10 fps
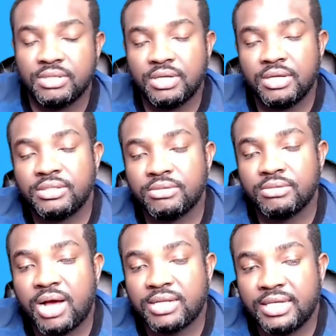
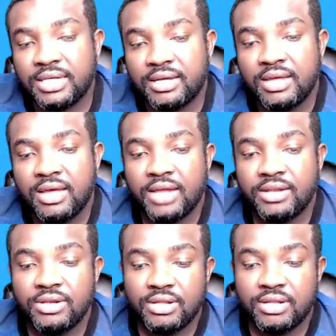Mautic,
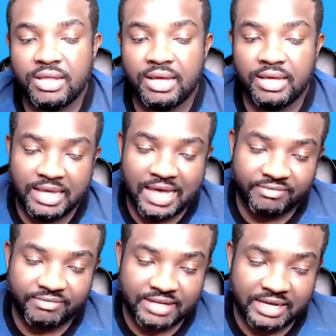and they have
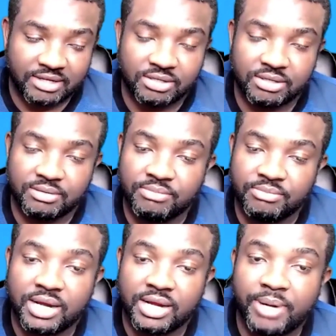like a
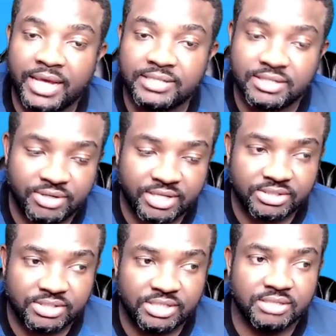marketplace that you can
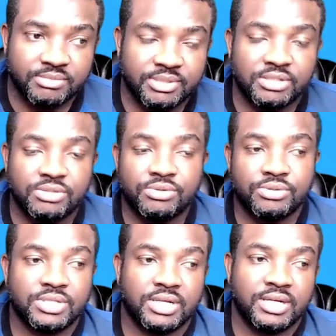see some of the tools
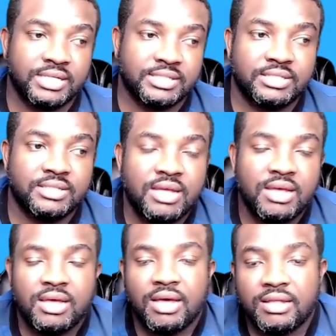that exist
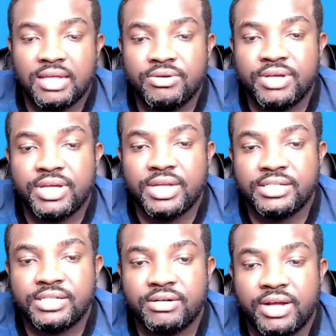that you can
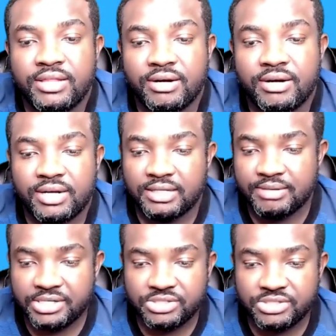integrate there, like
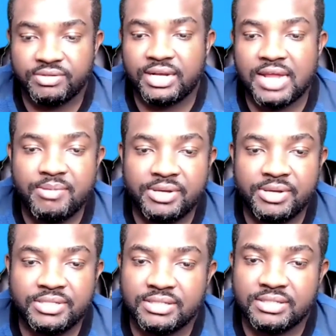Microsoft Dynamics,
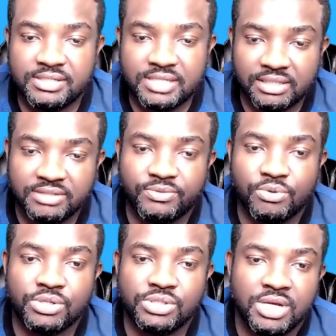
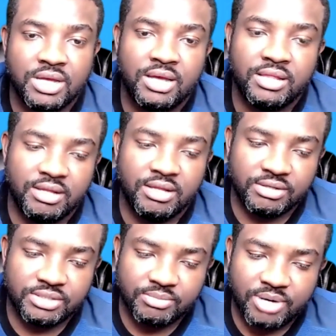Salesforce. There are
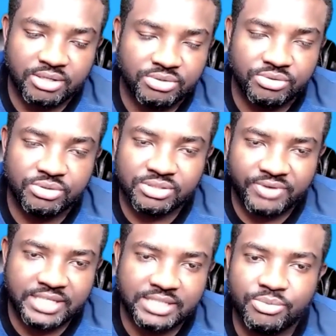some other tools,
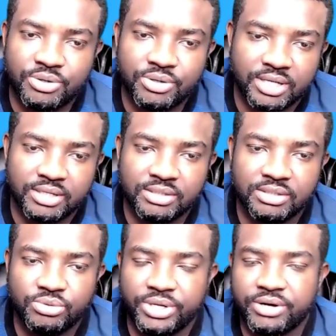Facebook and
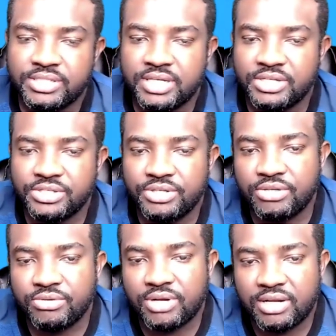Twitter, etc. You can do
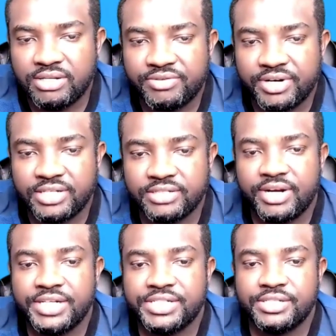a lot of different
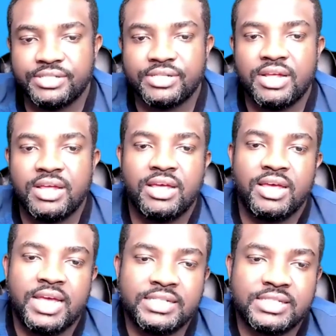integrations
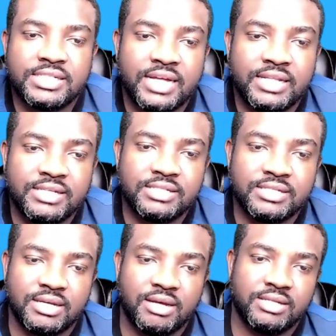inside this
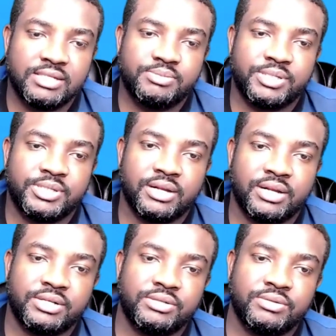particular
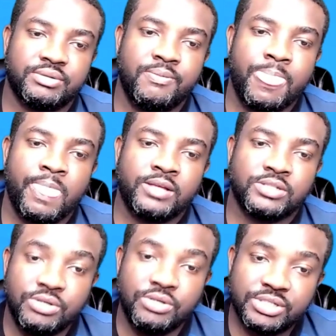tool. So
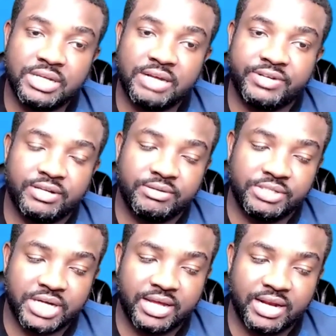you should definitely
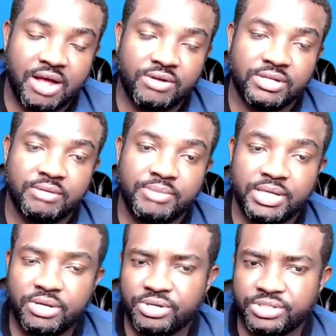check it out and be
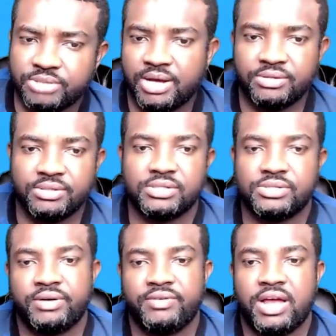curious about sort
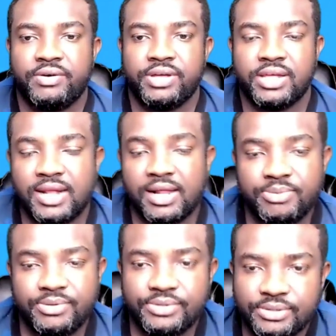of how it can help
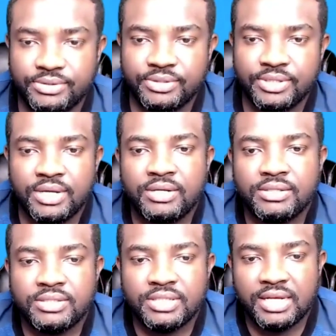you to
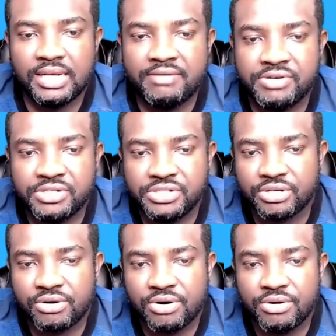then leverage your
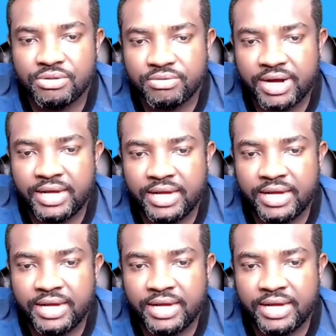growth, right?